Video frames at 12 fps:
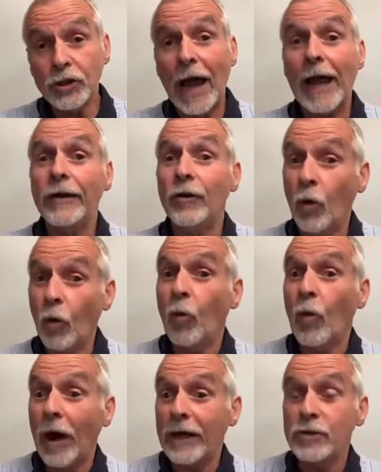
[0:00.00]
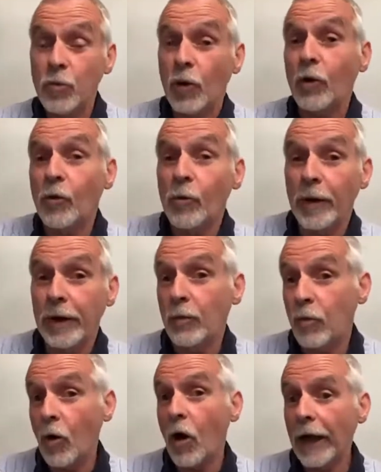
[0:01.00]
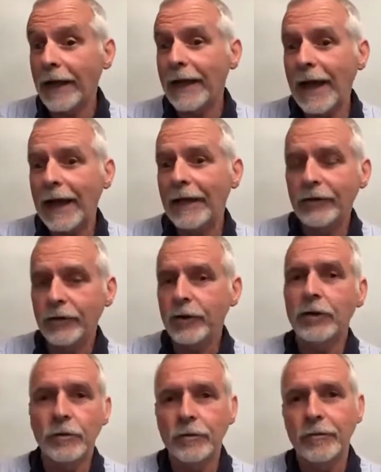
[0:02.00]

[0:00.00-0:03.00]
and always will be what I can do.